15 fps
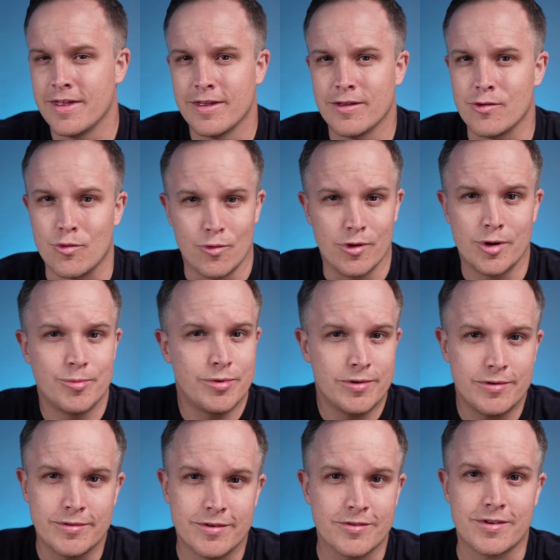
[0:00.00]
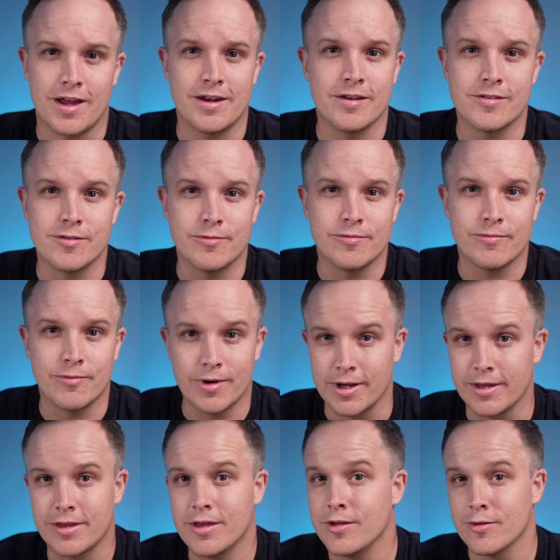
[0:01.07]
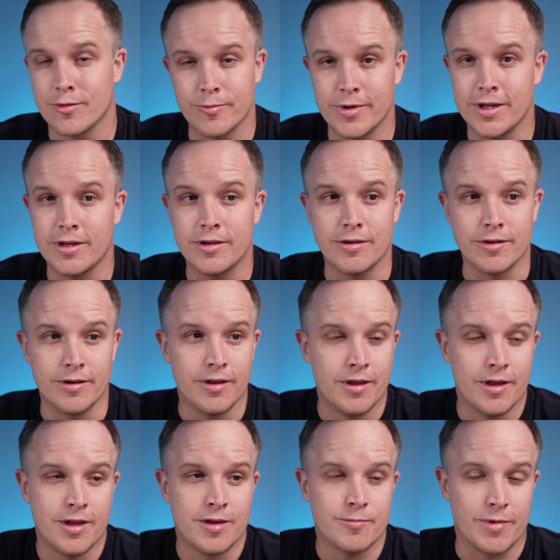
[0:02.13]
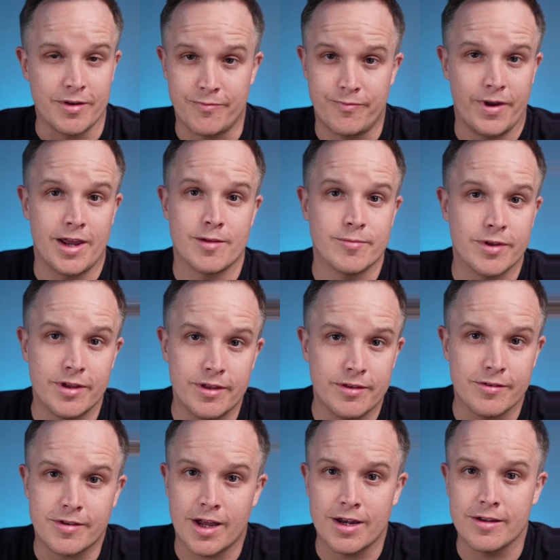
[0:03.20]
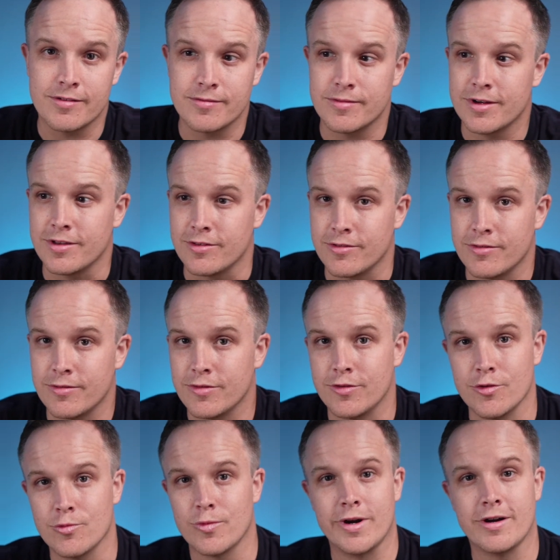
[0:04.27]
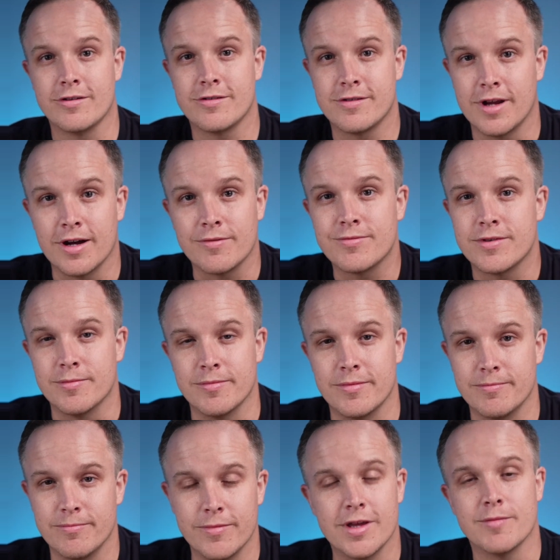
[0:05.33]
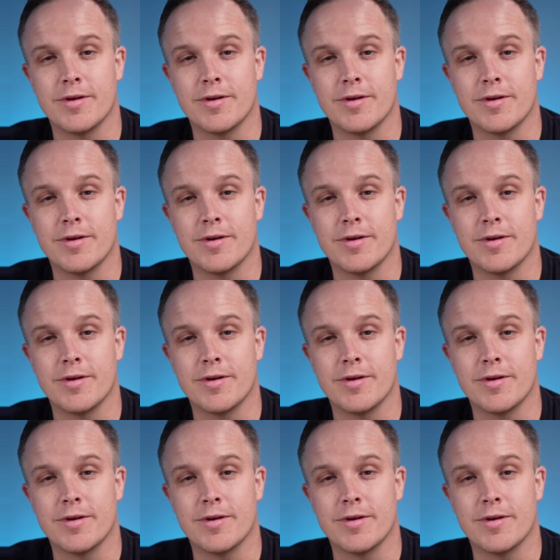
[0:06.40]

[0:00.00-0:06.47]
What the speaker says: horrible, this guy doesn't want to kill me and my family, this guy doesn't want to do weird stuff to me and my